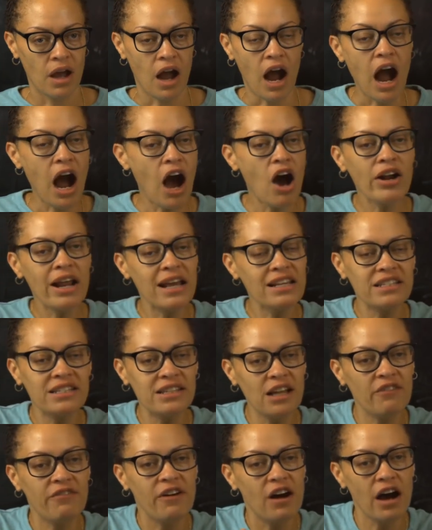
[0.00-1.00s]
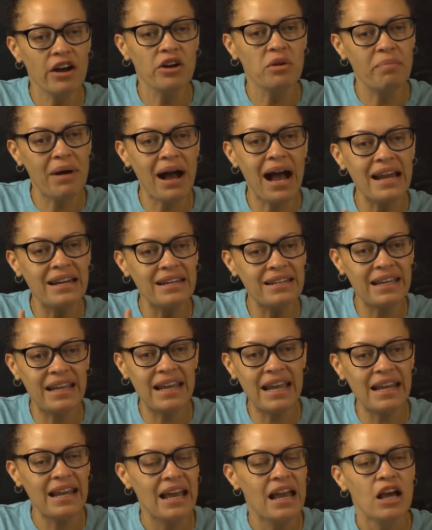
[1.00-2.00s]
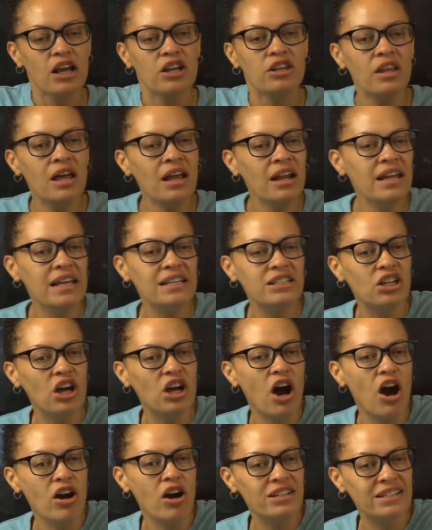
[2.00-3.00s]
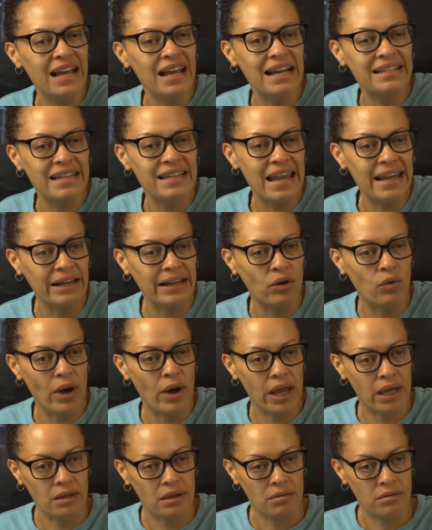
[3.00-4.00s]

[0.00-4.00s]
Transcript: All that stuff Hunter Biden did, none of his cards got taken away.